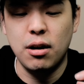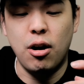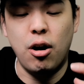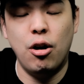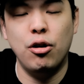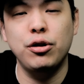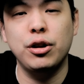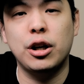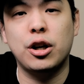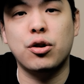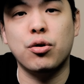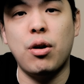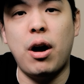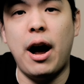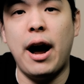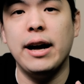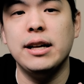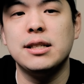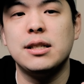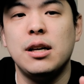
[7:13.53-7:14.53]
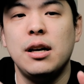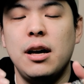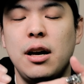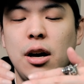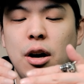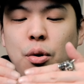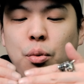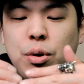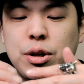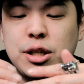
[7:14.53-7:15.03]
all the grinds
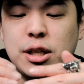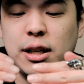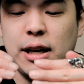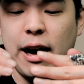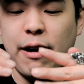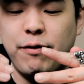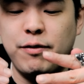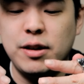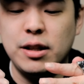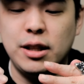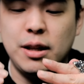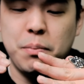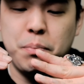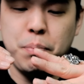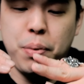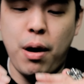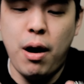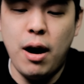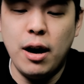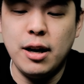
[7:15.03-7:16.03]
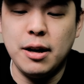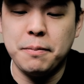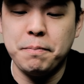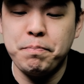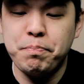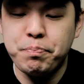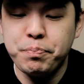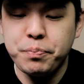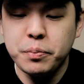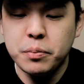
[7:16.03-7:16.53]
which left the
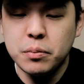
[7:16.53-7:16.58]
bottom